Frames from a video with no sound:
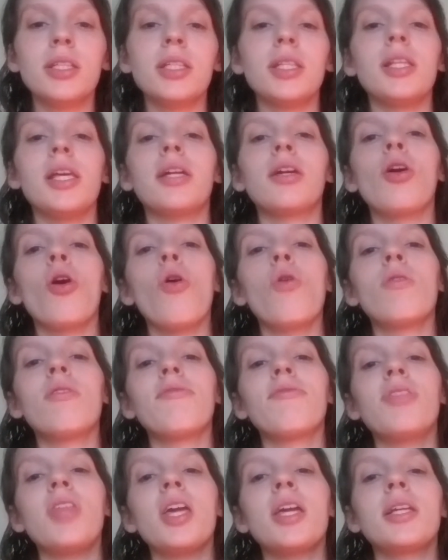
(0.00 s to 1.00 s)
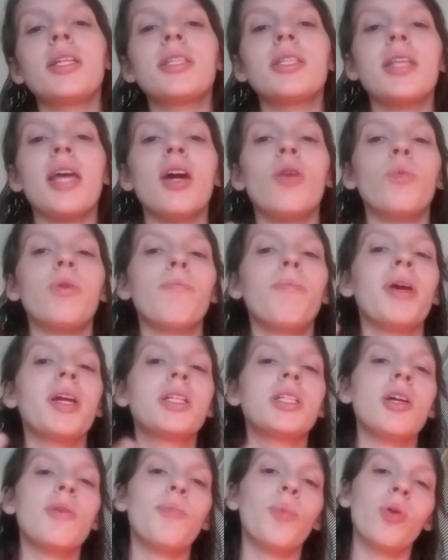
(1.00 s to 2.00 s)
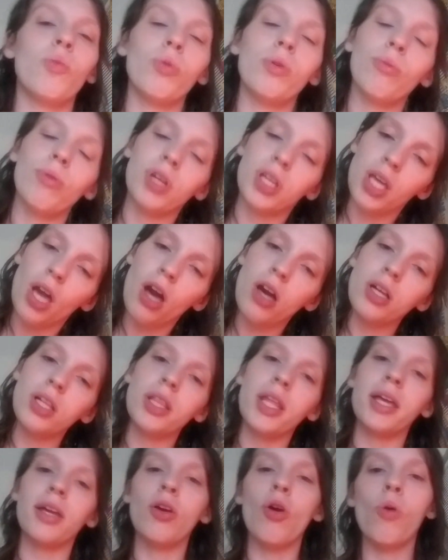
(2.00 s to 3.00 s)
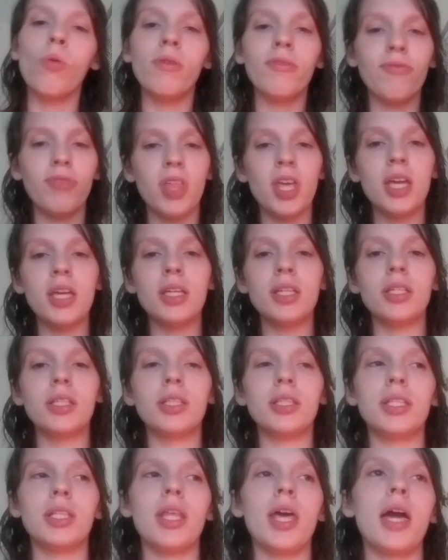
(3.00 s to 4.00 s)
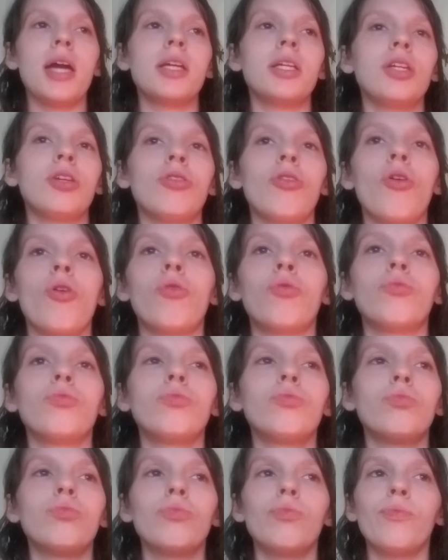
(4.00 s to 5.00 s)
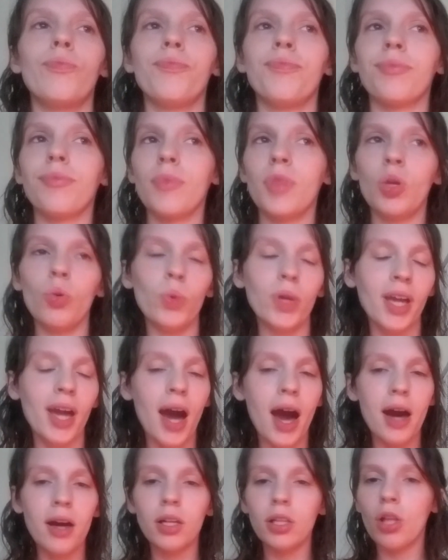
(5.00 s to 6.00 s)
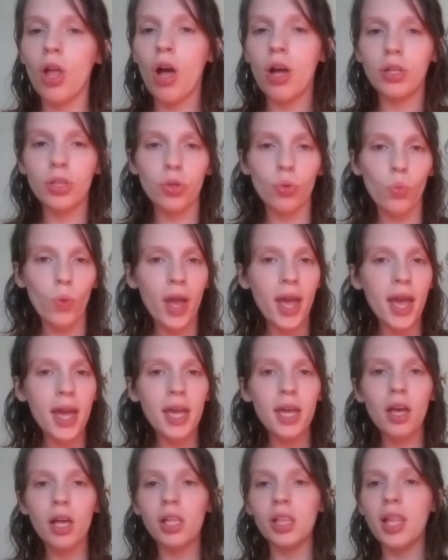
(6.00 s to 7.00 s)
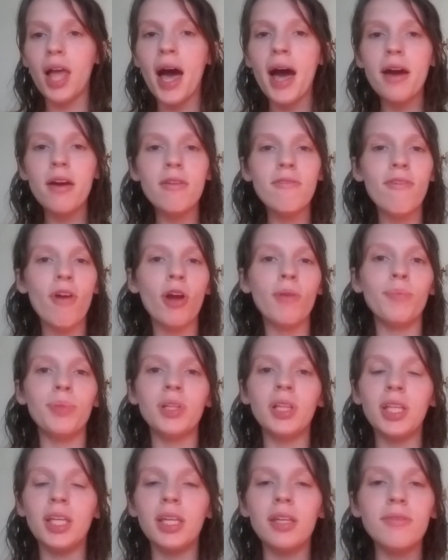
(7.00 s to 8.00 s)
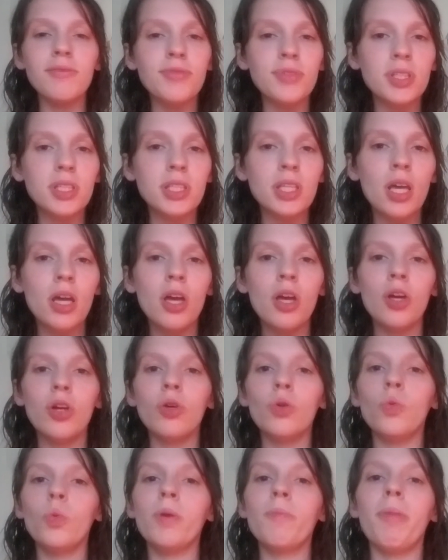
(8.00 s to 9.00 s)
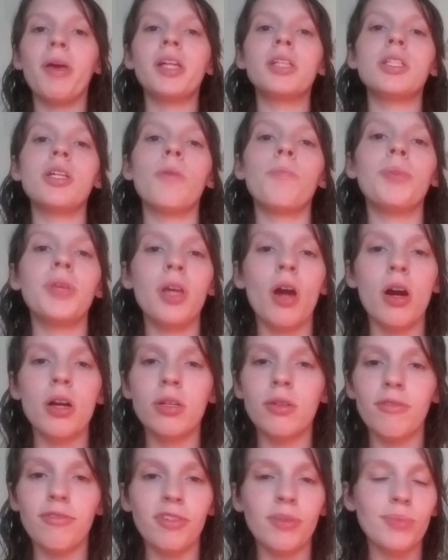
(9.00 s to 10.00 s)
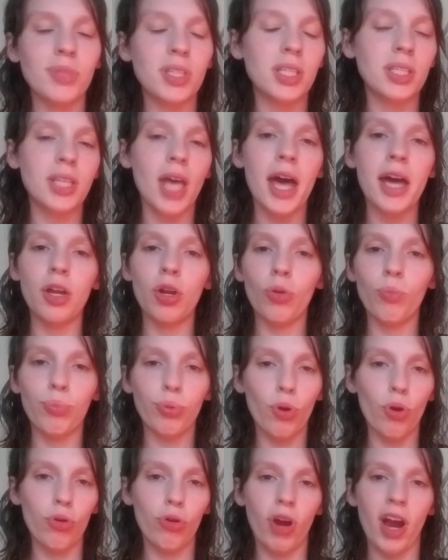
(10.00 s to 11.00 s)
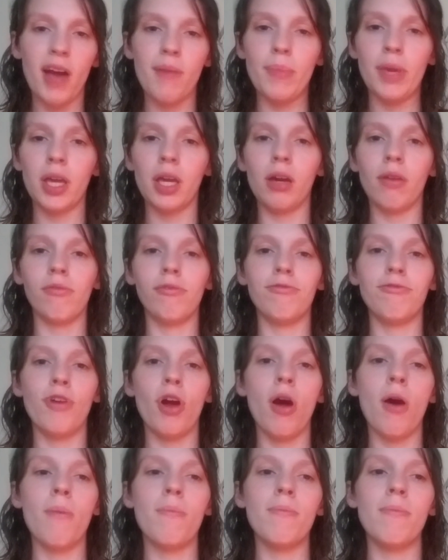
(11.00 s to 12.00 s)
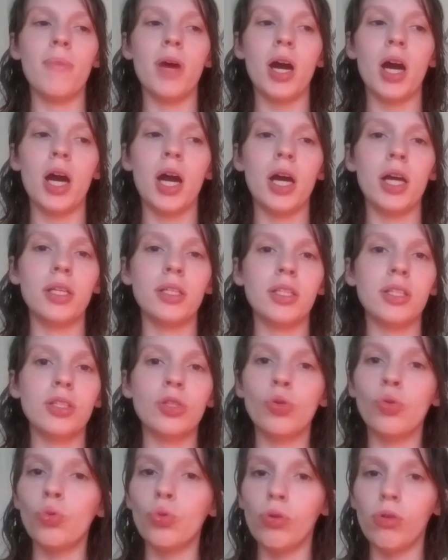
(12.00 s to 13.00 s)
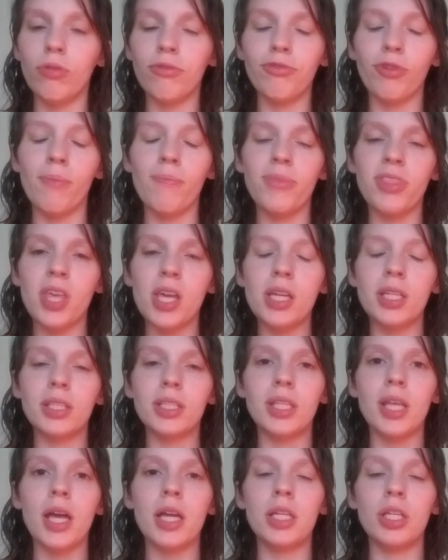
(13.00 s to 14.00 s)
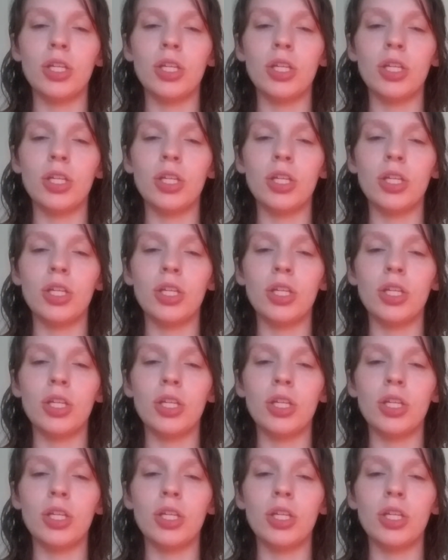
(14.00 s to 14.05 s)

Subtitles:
that we picked up when we were young, let go of things that, we got along the way. A lot of our beliefs we picked up young from societal programming, from school, from things that,